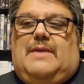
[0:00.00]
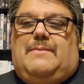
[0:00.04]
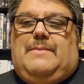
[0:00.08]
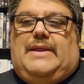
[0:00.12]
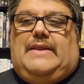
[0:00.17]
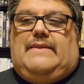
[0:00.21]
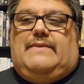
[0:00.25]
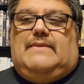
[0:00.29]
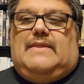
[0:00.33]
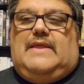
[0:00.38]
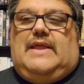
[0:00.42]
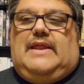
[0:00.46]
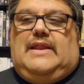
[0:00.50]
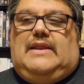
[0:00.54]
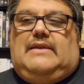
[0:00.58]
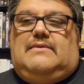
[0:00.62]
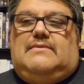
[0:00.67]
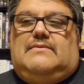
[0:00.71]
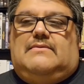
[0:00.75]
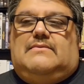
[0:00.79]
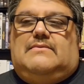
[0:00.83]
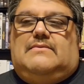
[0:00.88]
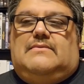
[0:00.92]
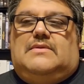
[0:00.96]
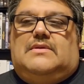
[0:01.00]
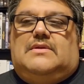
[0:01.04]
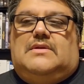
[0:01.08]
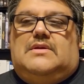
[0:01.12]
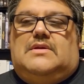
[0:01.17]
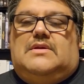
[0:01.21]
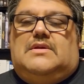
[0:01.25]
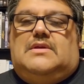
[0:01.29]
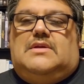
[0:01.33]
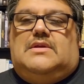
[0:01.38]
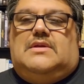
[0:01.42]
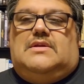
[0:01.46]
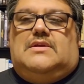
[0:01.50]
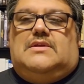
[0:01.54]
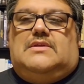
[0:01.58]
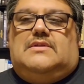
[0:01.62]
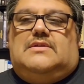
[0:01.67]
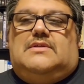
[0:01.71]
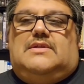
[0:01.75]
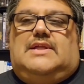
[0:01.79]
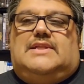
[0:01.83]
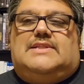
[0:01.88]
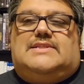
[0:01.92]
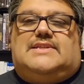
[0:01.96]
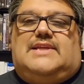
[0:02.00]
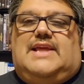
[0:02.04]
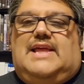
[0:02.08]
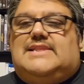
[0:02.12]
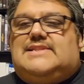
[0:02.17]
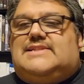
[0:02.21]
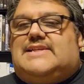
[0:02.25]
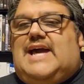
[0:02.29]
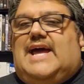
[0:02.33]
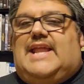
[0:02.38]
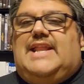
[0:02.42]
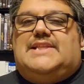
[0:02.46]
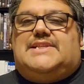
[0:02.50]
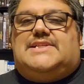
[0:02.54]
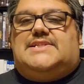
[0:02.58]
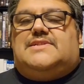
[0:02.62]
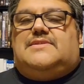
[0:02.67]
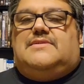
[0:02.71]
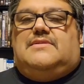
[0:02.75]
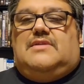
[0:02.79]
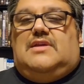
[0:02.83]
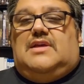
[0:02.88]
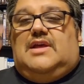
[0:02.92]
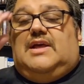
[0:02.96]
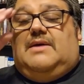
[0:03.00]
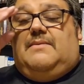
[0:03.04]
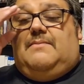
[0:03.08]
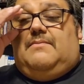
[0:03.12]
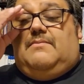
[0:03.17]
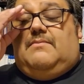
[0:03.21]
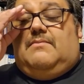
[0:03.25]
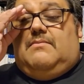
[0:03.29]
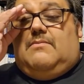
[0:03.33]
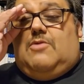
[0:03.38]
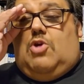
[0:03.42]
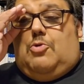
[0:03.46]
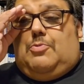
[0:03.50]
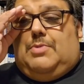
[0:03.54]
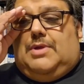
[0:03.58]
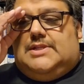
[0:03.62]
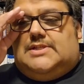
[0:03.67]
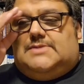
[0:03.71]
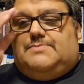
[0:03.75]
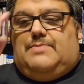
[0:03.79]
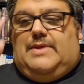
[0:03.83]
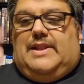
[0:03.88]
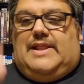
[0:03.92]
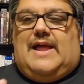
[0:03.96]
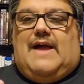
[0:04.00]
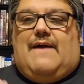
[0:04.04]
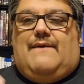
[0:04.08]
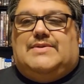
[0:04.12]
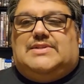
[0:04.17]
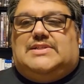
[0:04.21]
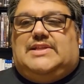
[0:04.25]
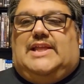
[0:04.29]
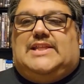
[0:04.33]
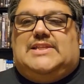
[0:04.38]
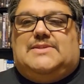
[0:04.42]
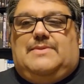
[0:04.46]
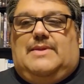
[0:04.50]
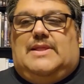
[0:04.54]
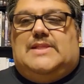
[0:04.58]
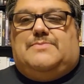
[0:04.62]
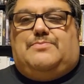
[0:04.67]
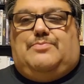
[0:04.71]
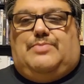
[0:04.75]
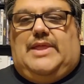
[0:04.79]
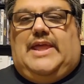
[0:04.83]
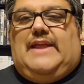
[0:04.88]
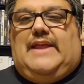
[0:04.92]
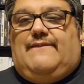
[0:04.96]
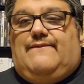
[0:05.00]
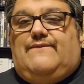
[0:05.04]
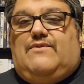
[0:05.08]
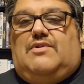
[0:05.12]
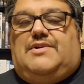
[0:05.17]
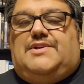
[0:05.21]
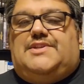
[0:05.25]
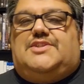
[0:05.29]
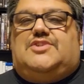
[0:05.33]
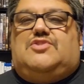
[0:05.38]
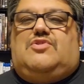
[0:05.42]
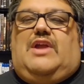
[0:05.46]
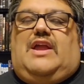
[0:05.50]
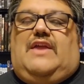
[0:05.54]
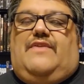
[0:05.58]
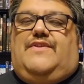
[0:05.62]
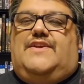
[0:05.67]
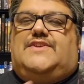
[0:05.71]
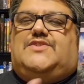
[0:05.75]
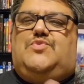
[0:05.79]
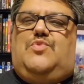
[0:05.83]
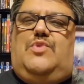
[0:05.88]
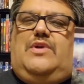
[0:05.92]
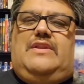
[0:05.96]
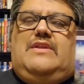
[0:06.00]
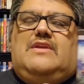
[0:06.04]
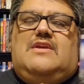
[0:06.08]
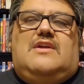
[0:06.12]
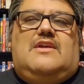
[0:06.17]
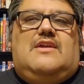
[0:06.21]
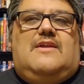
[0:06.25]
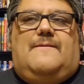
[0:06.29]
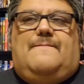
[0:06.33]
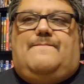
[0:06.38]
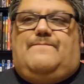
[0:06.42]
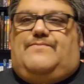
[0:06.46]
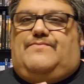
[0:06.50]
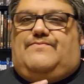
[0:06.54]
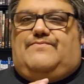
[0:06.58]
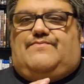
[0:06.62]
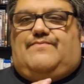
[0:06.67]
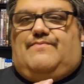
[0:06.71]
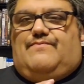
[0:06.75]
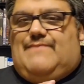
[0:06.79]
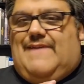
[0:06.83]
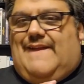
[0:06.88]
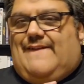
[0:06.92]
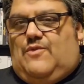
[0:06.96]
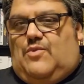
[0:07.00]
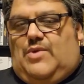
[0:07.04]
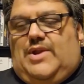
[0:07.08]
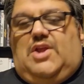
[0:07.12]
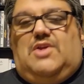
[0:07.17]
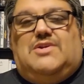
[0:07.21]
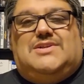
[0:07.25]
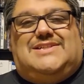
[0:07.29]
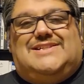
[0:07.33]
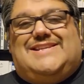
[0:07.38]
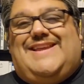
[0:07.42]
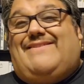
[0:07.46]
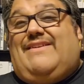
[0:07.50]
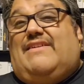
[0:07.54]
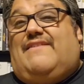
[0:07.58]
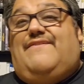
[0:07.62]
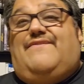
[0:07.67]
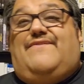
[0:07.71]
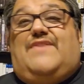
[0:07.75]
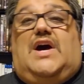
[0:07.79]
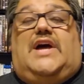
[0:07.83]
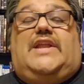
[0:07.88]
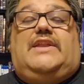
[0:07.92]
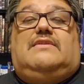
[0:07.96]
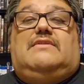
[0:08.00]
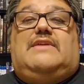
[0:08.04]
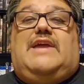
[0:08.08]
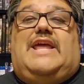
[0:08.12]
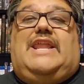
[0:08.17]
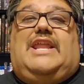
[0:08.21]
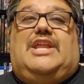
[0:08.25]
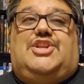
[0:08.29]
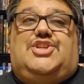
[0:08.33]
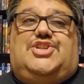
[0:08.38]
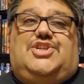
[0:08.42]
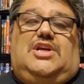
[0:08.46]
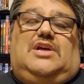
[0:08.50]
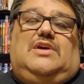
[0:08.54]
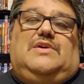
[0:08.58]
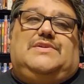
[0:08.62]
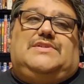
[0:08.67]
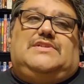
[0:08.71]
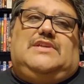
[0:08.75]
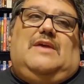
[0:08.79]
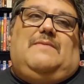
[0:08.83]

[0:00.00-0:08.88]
I mean, it's got its moments, but obviously it's playing very straight. This one, everyone here is having fun, and it shows.